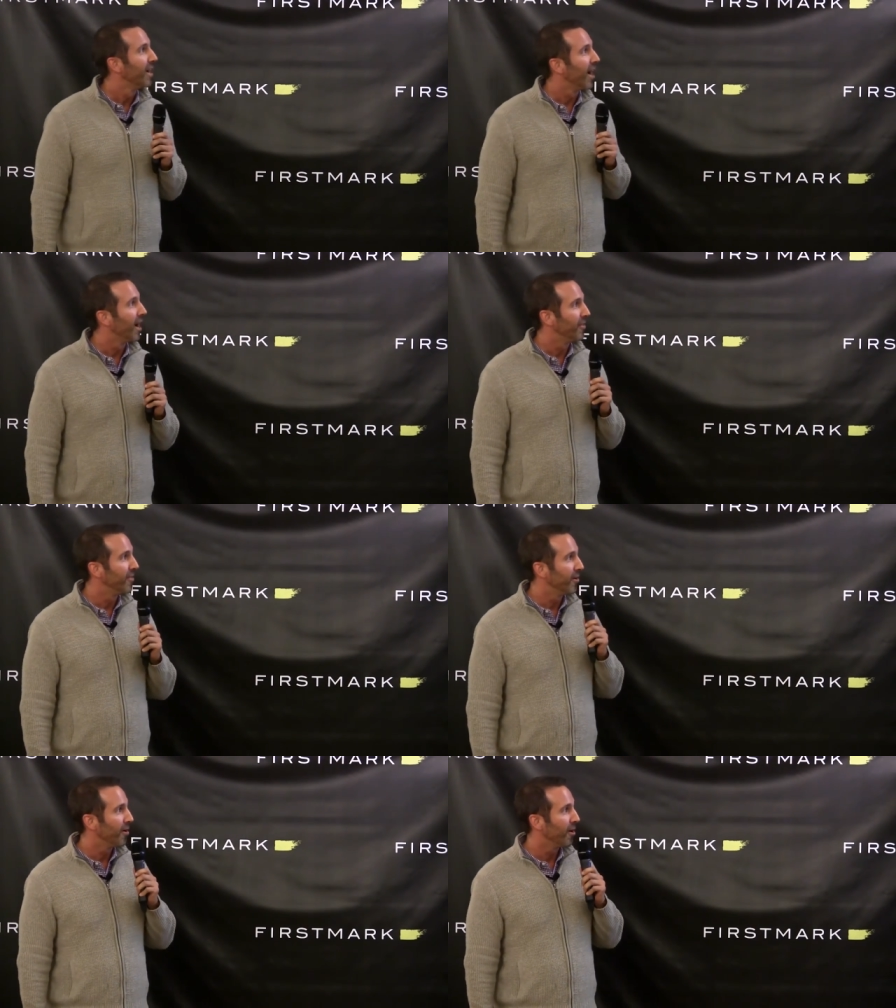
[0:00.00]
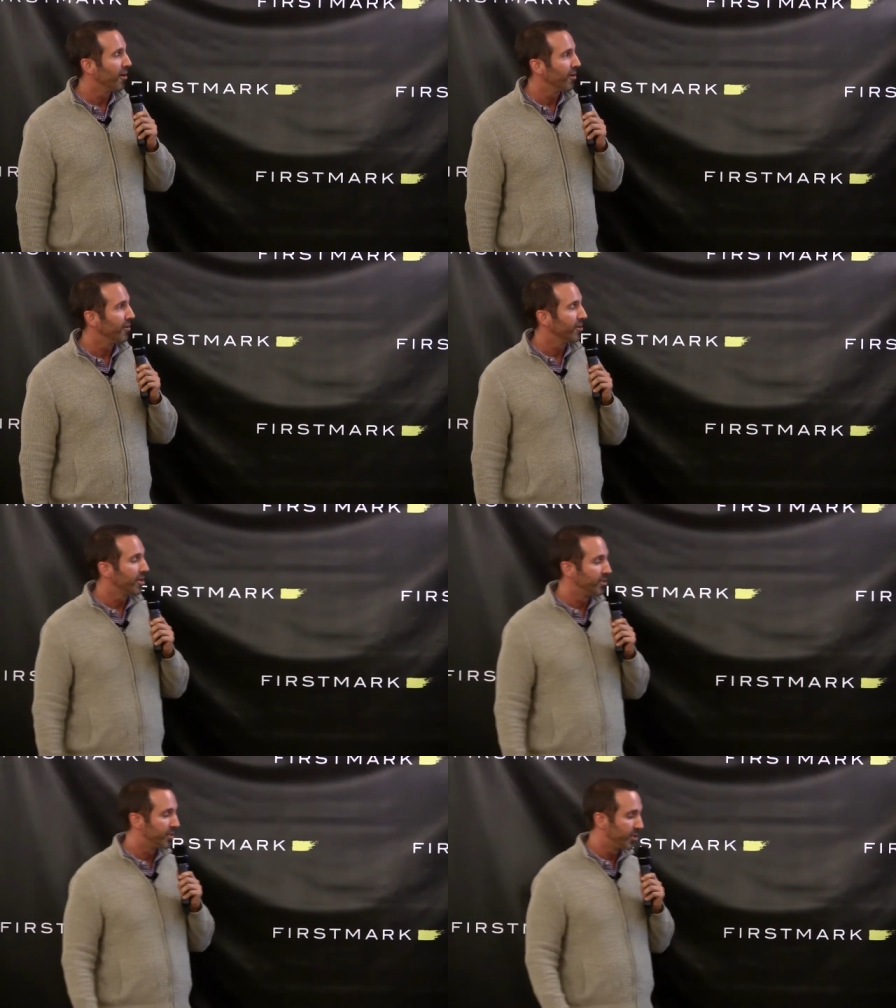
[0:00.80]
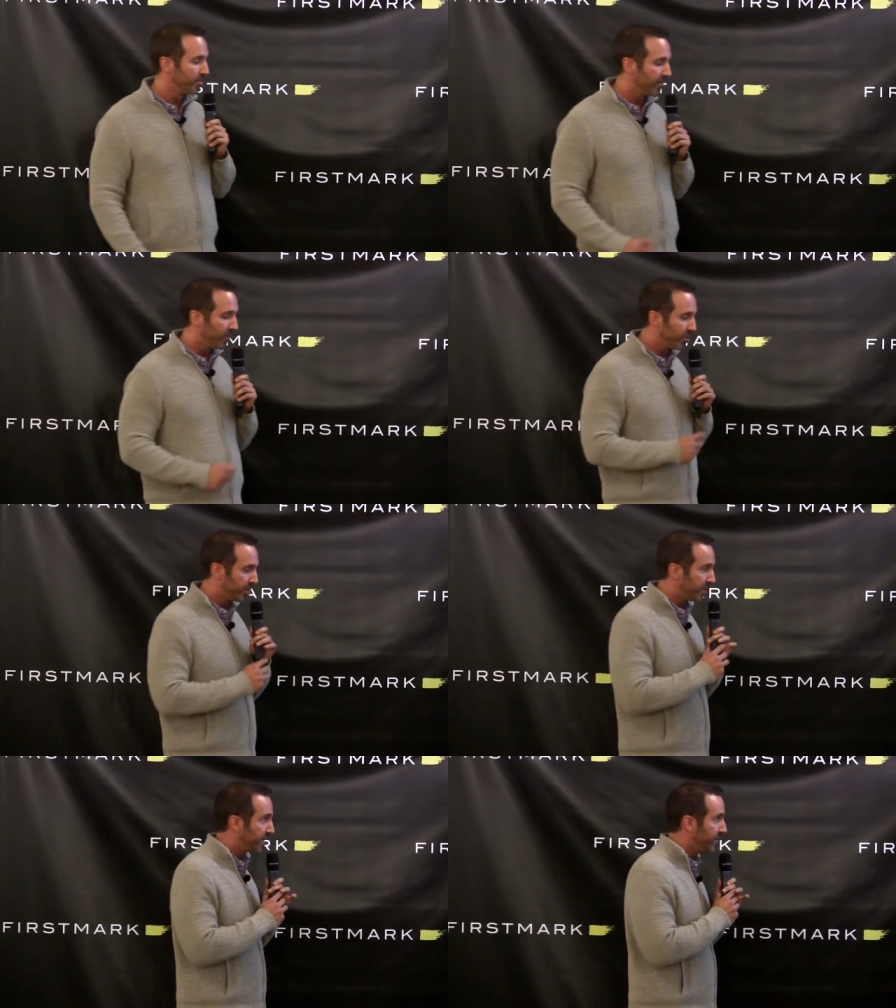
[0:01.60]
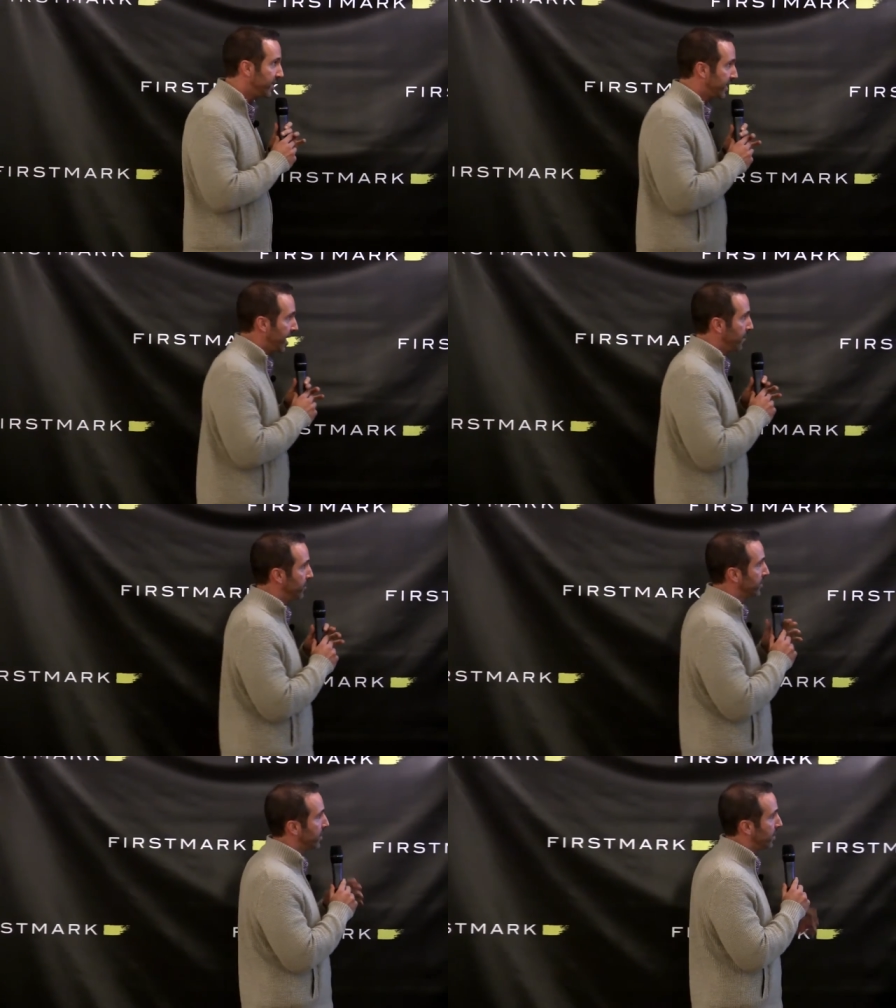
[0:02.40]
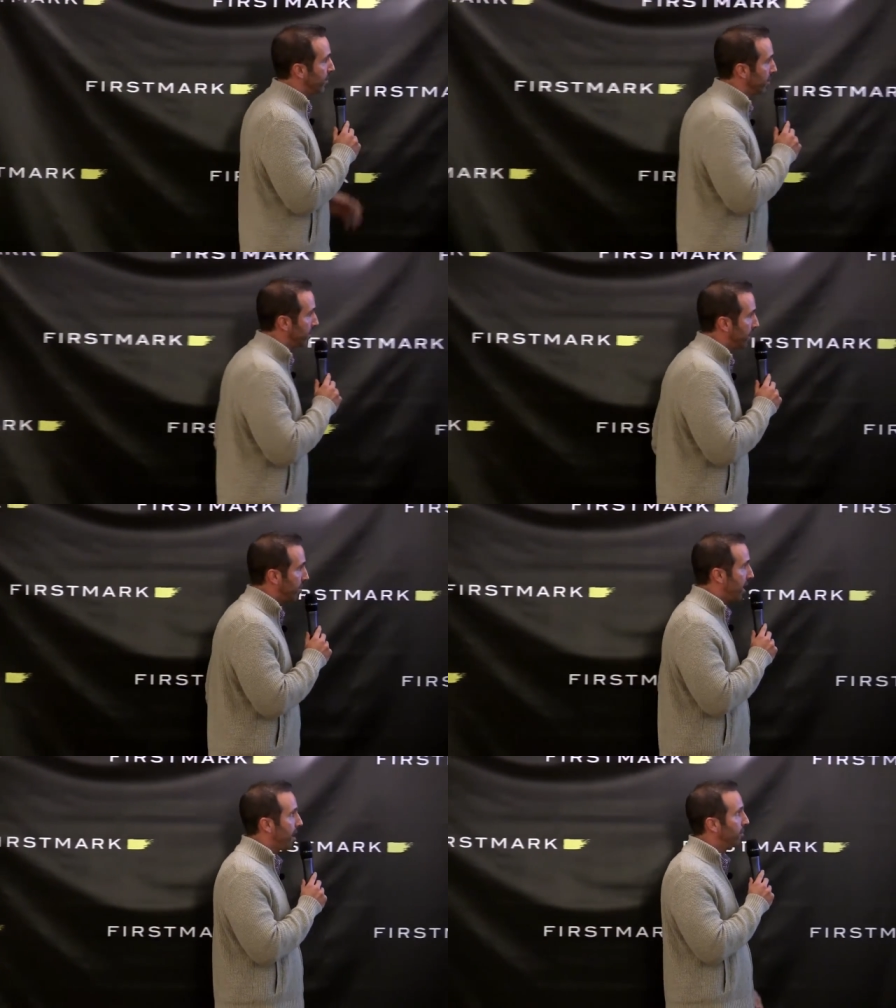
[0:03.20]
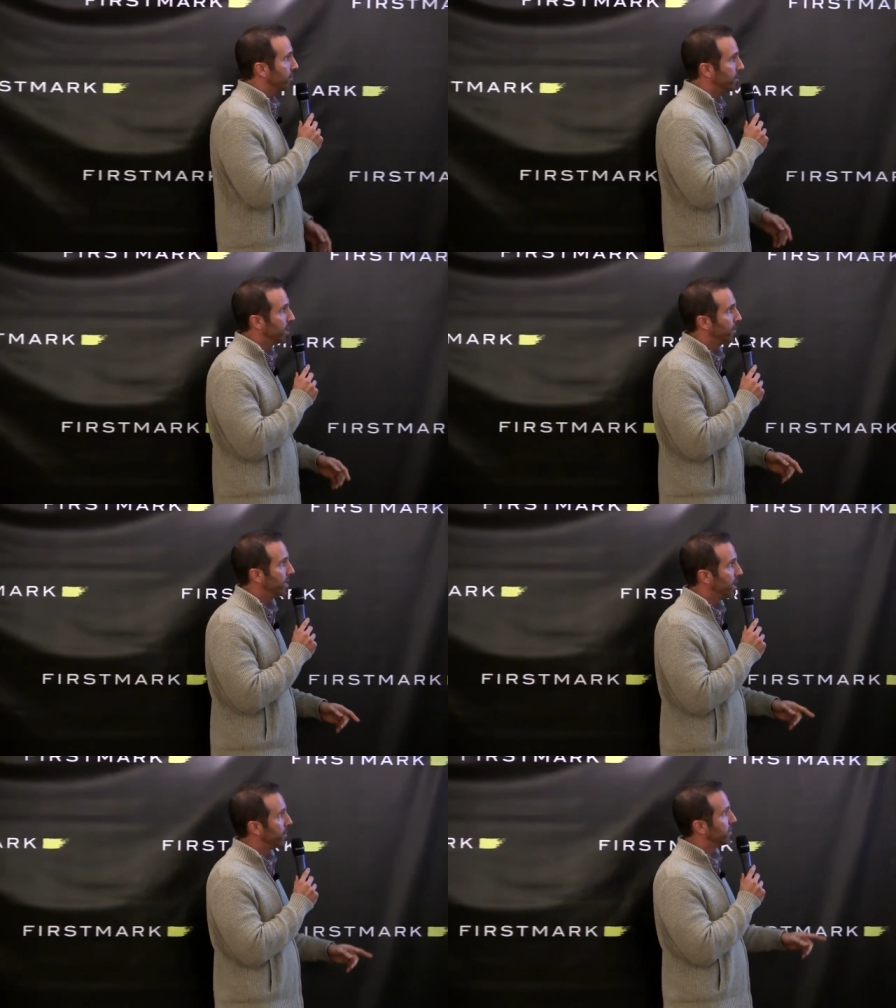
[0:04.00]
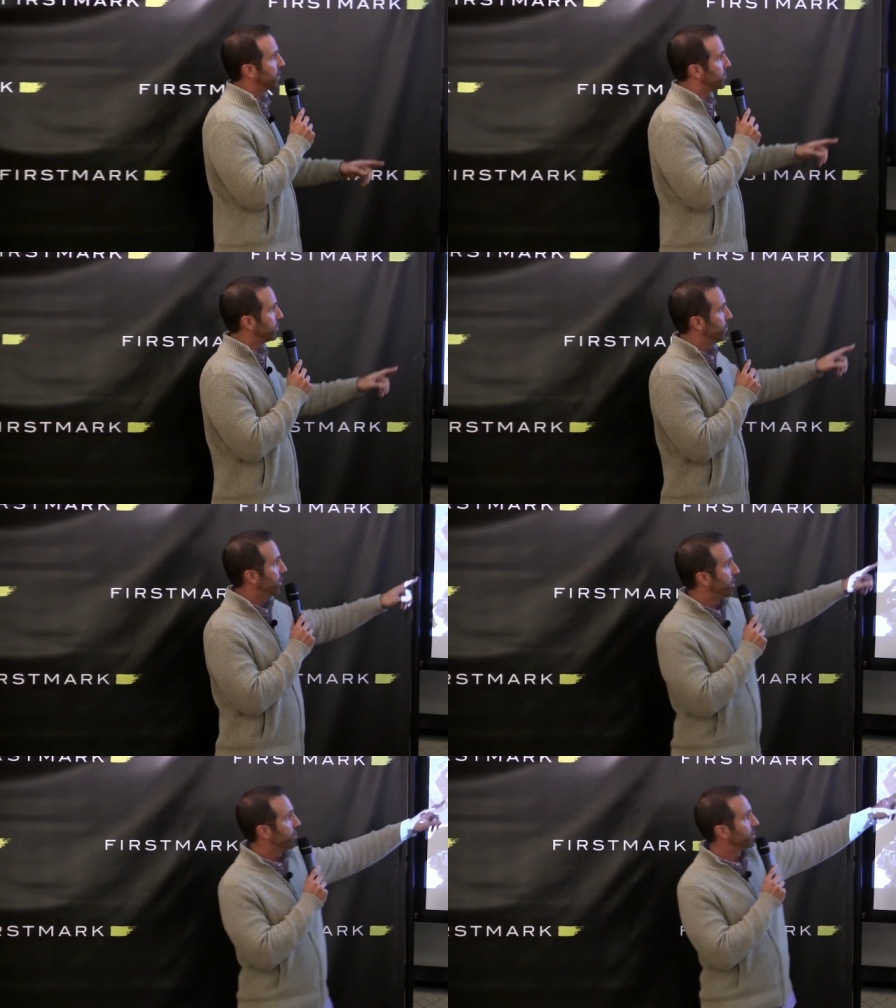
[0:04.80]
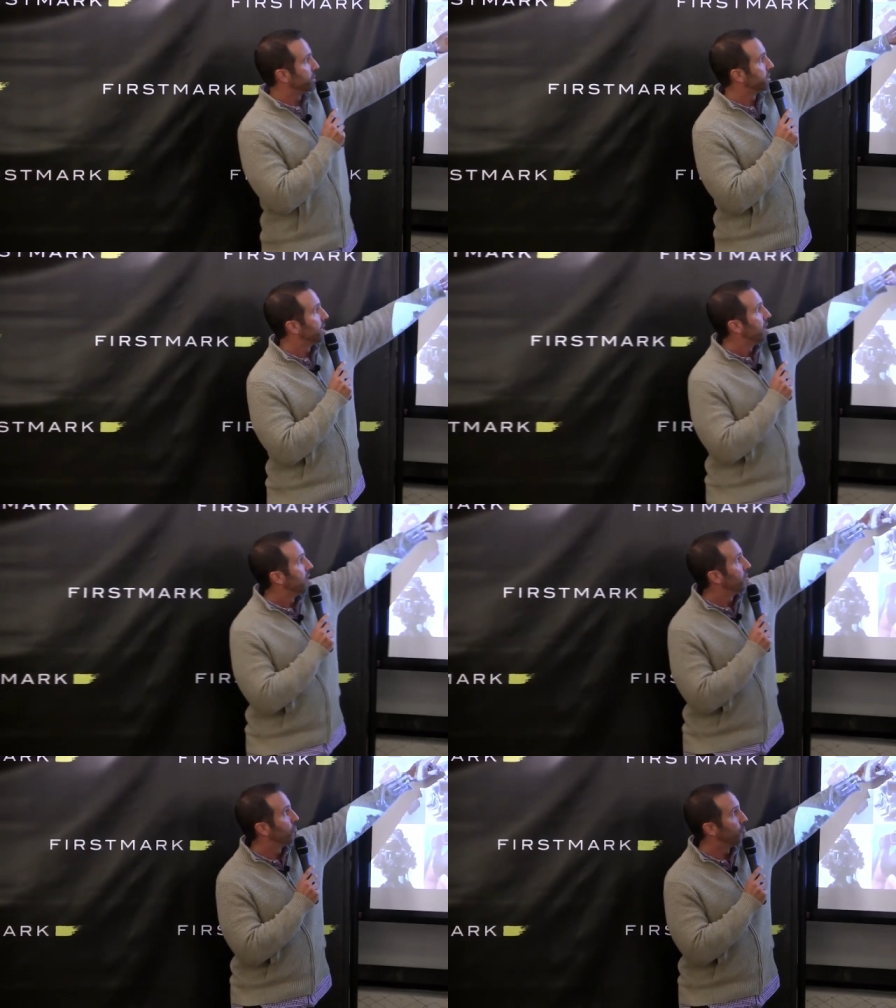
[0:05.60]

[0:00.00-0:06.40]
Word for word: Uh, there are consumer versions of these cameras that are, that are out and coming out. This one right here is the